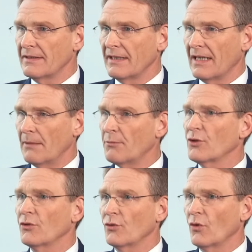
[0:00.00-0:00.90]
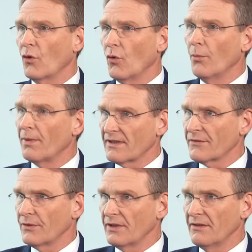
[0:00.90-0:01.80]
off from the refugees.
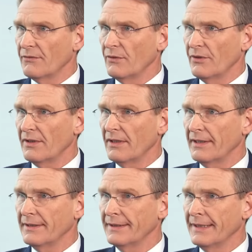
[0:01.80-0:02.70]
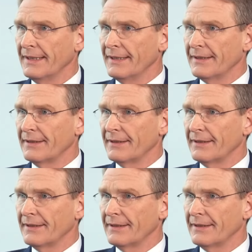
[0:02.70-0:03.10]
What should Europe do?